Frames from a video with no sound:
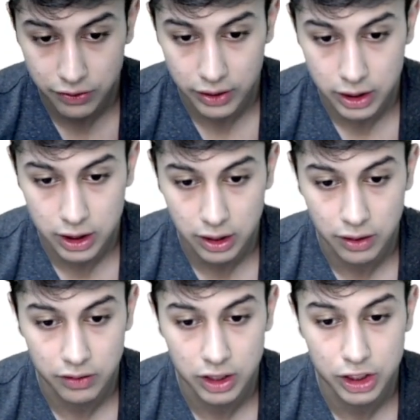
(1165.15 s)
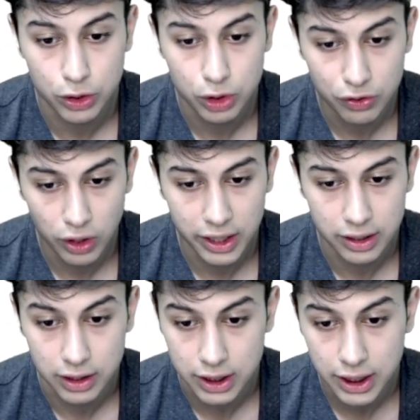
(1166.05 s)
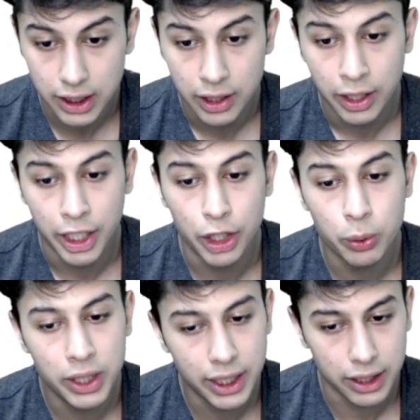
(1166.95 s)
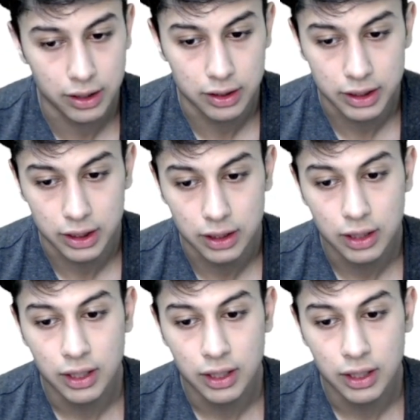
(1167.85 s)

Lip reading: Friction converts useful energy into heat energy,